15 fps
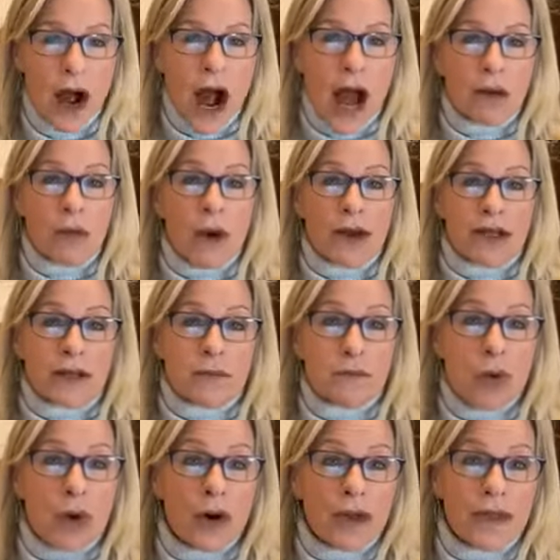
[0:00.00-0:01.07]
I wanted
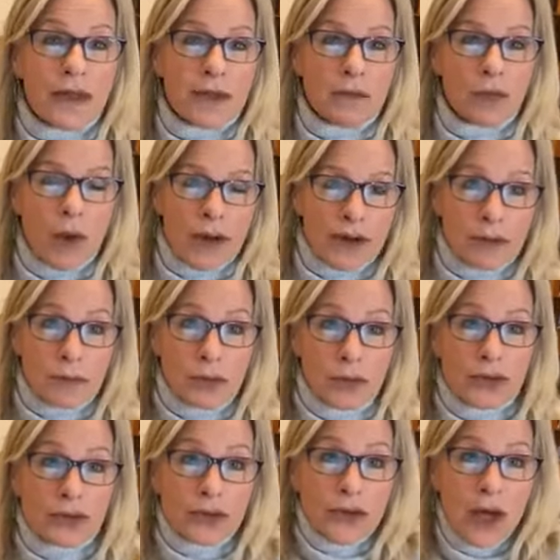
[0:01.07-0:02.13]
more than what a
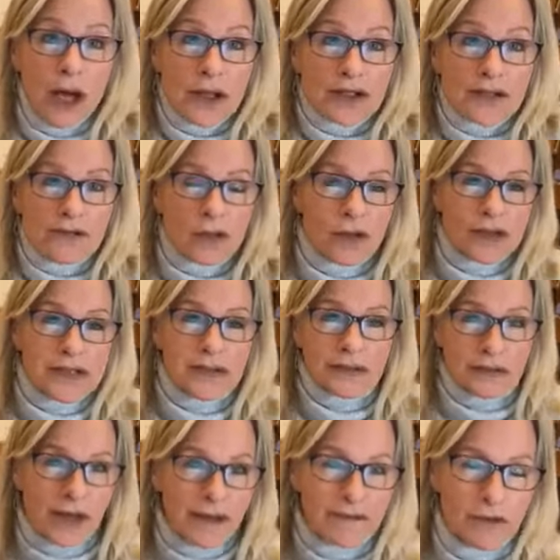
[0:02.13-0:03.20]
brutal divorce
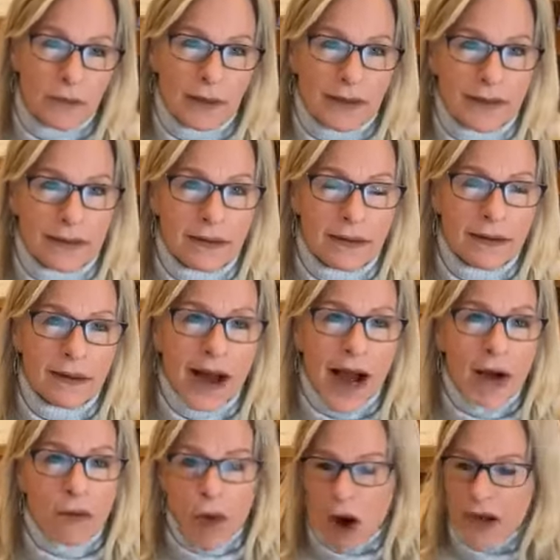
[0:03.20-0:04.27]
left me
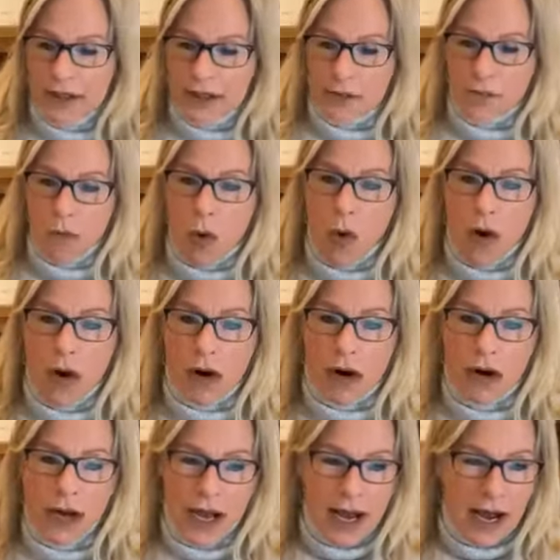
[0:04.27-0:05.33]
I wanted
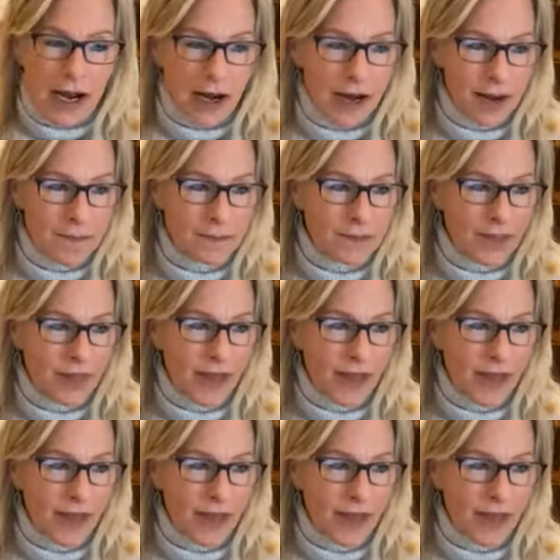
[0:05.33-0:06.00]
more um,